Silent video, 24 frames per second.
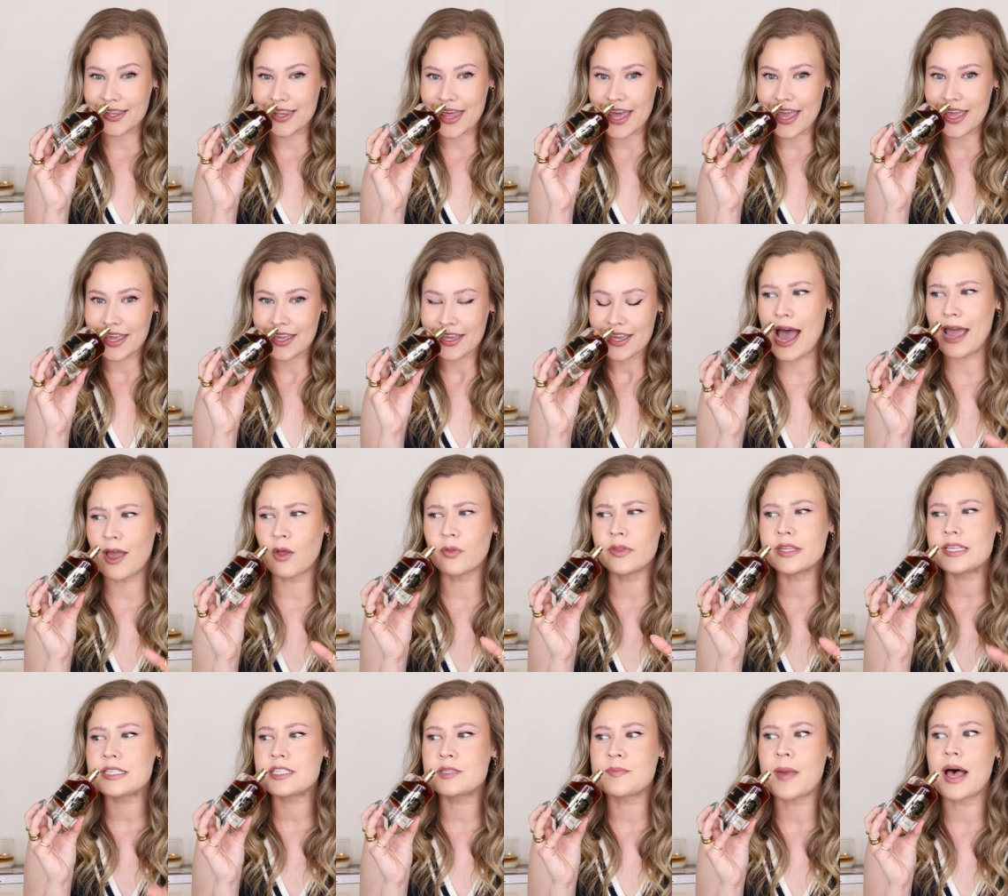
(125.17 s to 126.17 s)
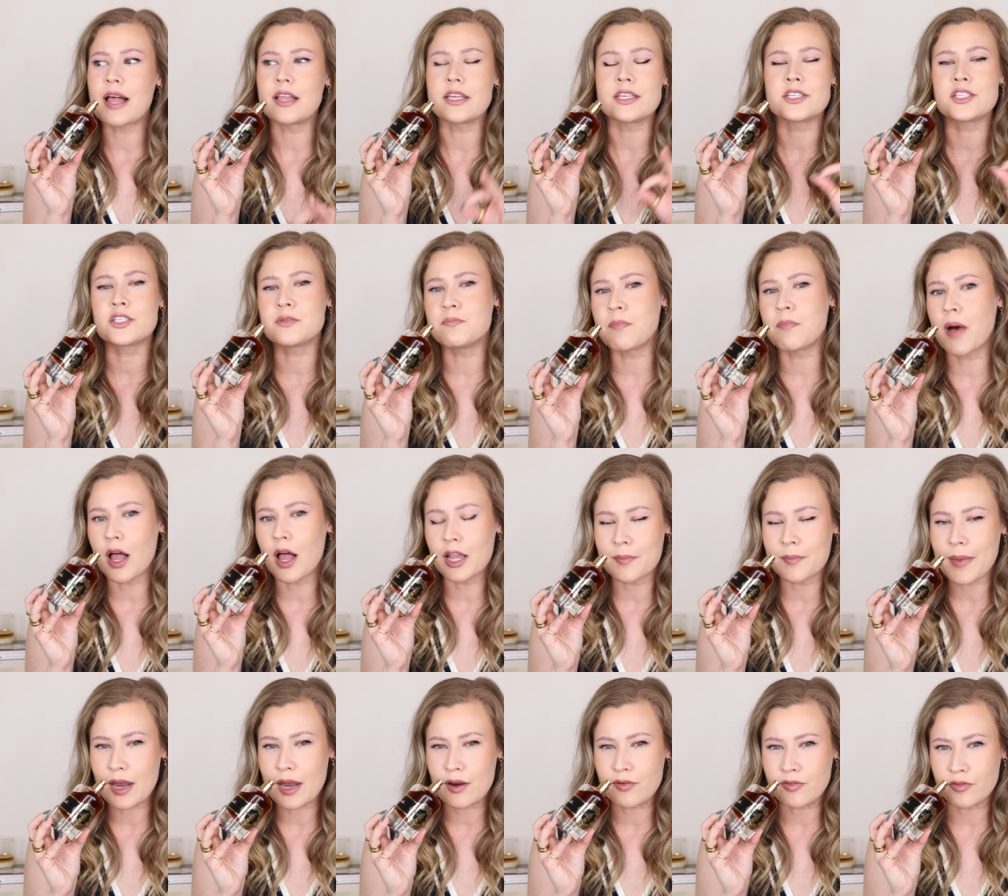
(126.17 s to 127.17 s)
ylang. I only smell a small
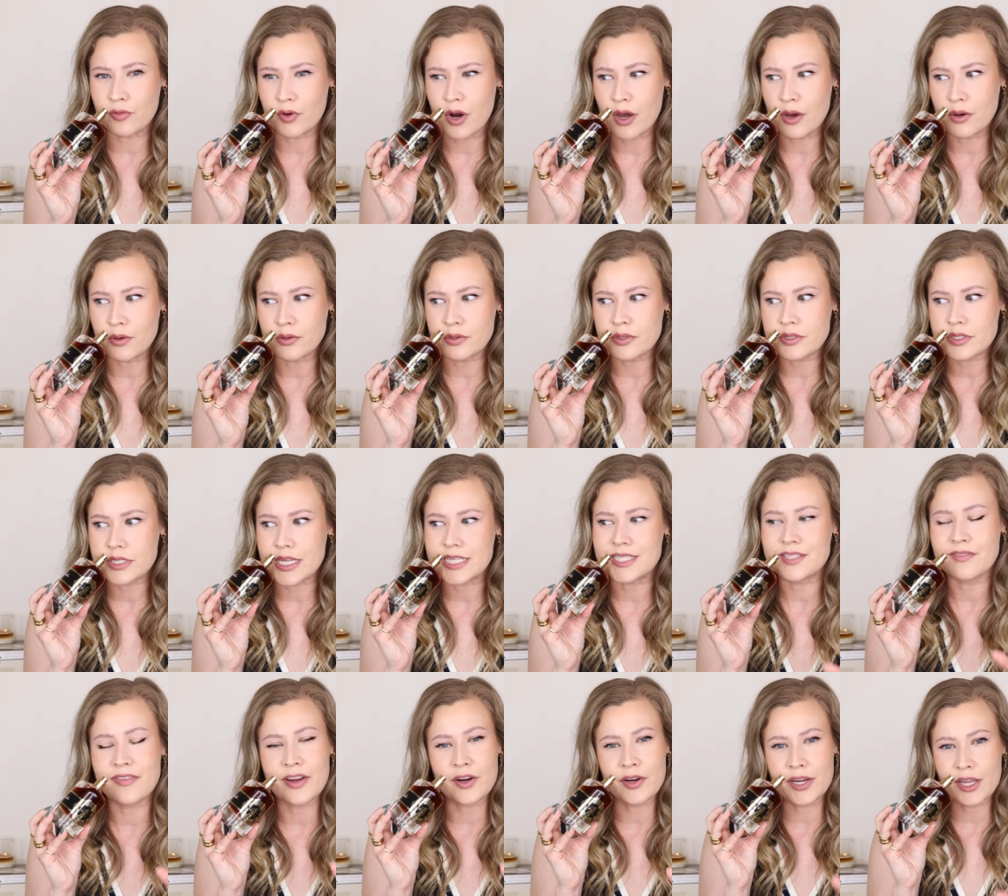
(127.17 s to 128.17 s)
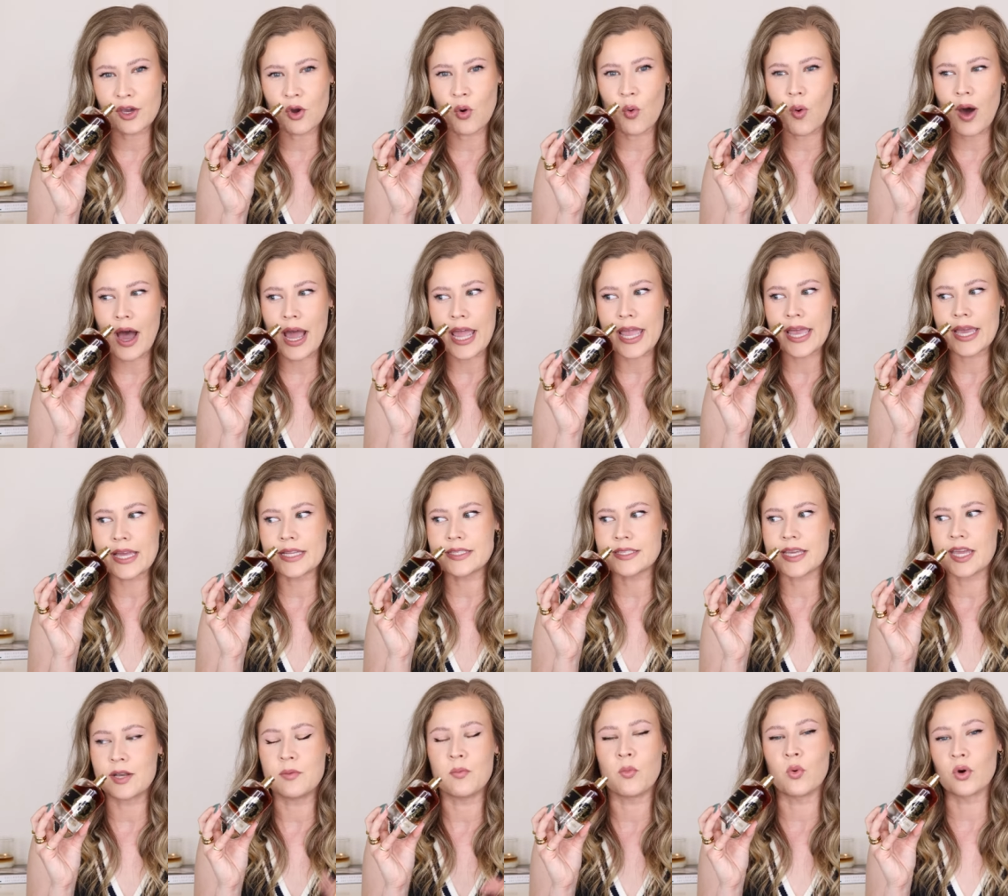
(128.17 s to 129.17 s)
amount of rose. It's very quiet
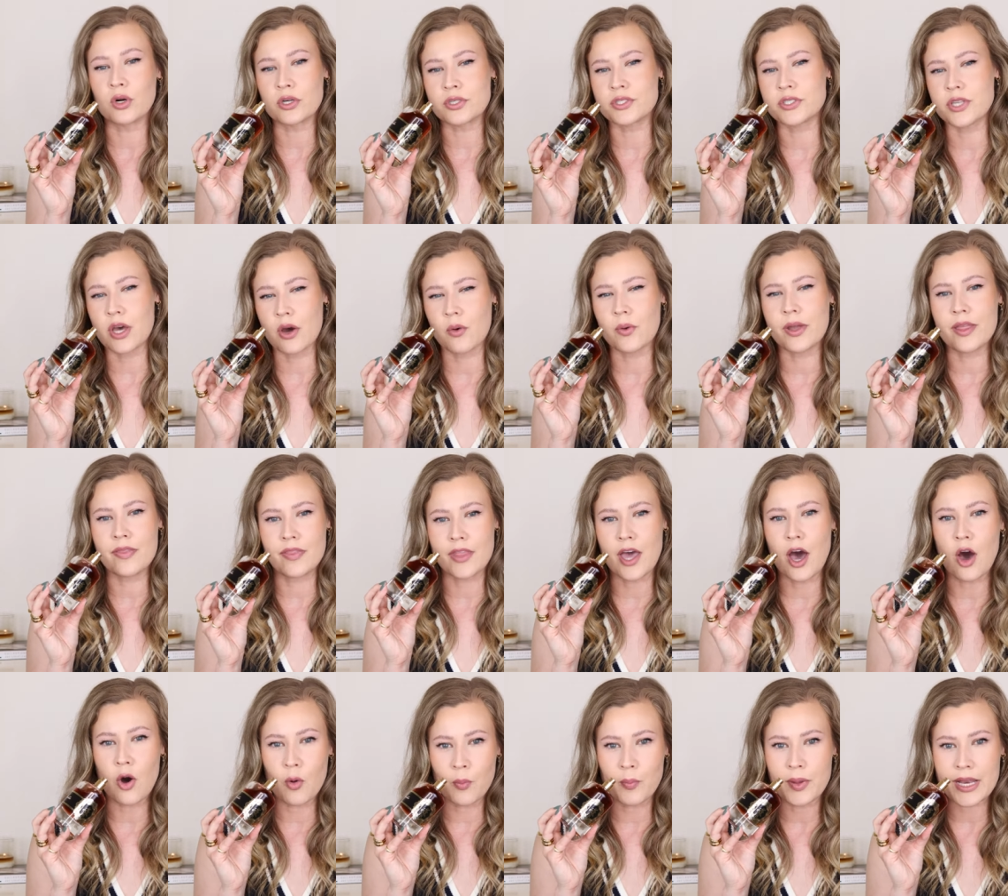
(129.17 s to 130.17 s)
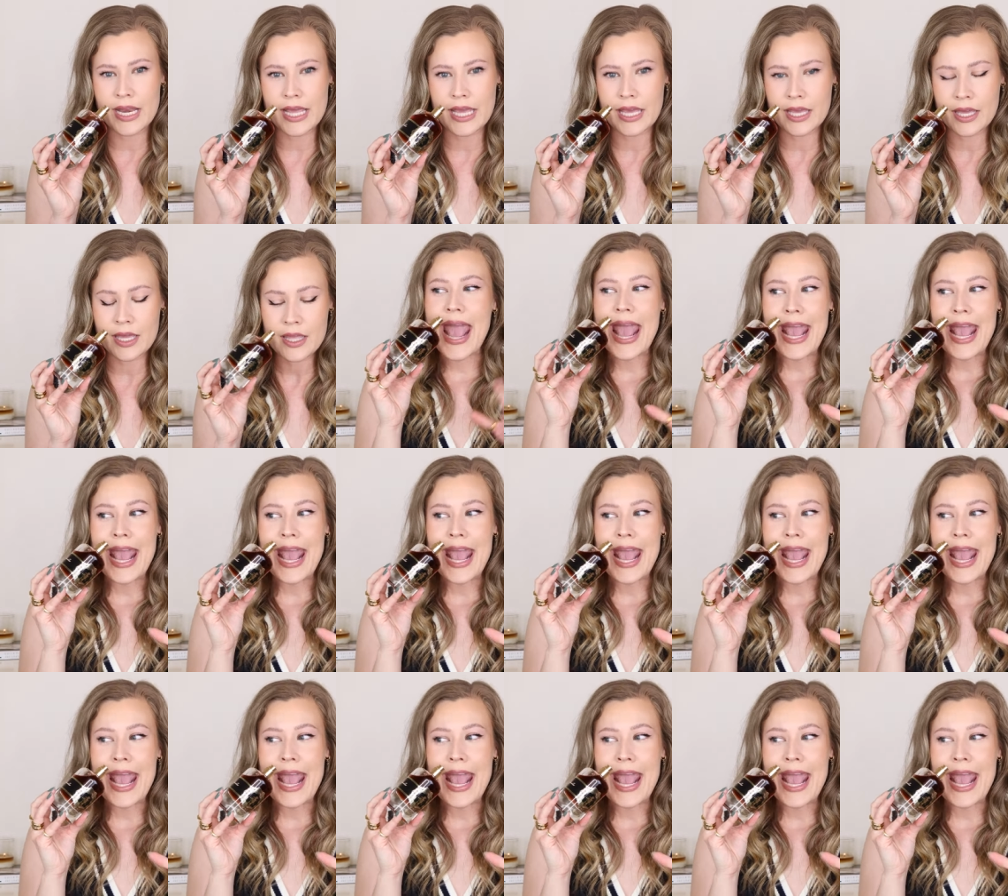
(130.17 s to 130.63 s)
and more so in the opening.